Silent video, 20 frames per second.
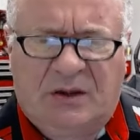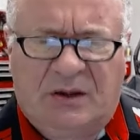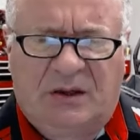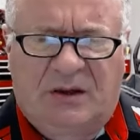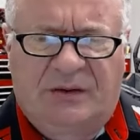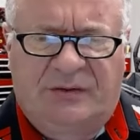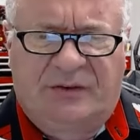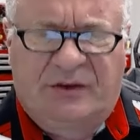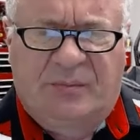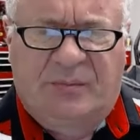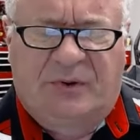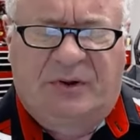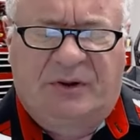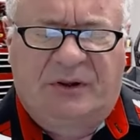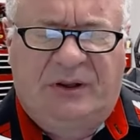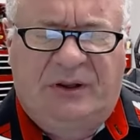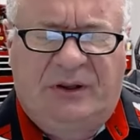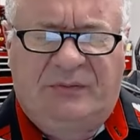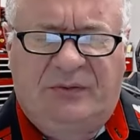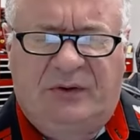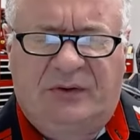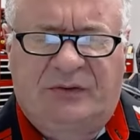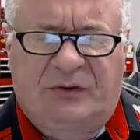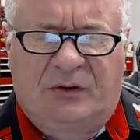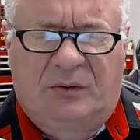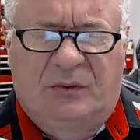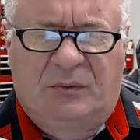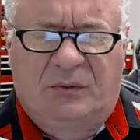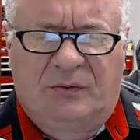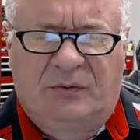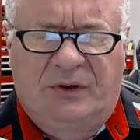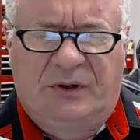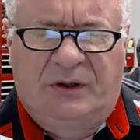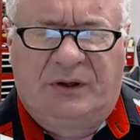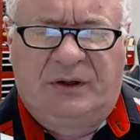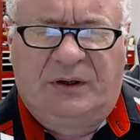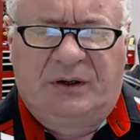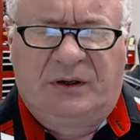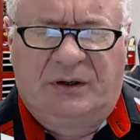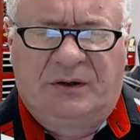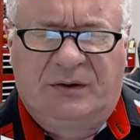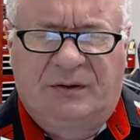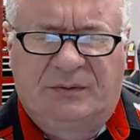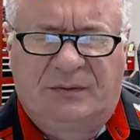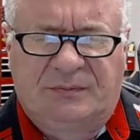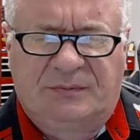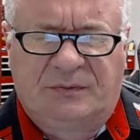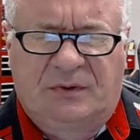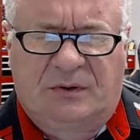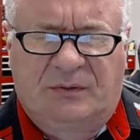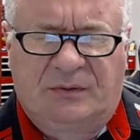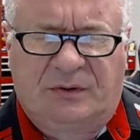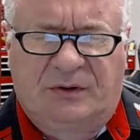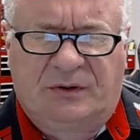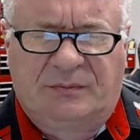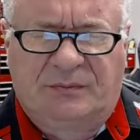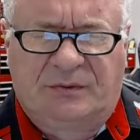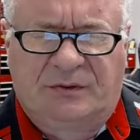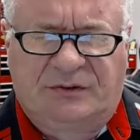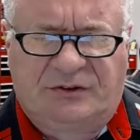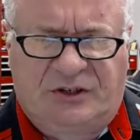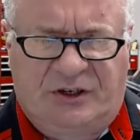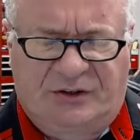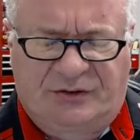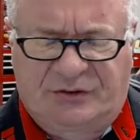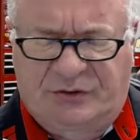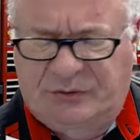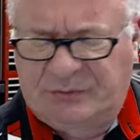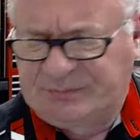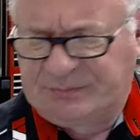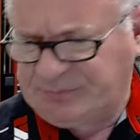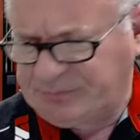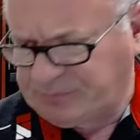because I believe it's on the Gixxer.